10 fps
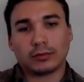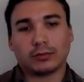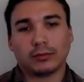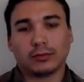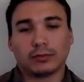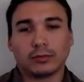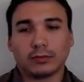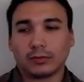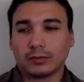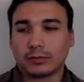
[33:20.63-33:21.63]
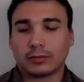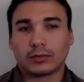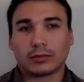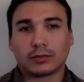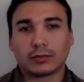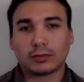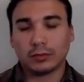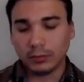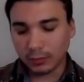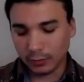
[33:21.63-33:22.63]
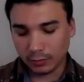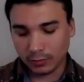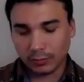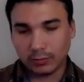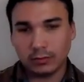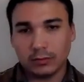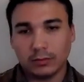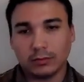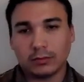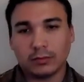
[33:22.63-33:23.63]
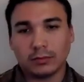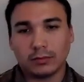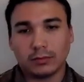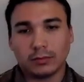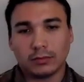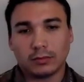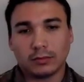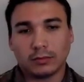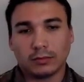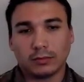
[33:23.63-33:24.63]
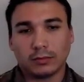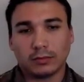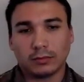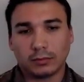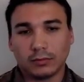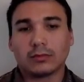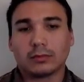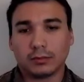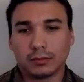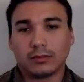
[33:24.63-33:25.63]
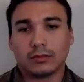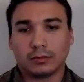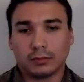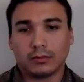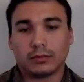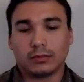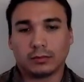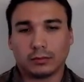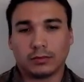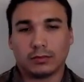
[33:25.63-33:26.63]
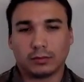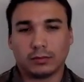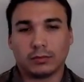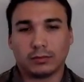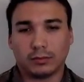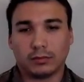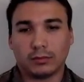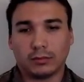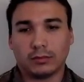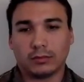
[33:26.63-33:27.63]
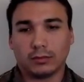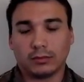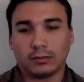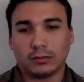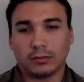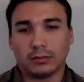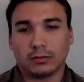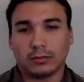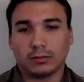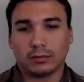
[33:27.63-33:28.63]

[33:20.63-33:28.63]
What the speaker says: [no speech]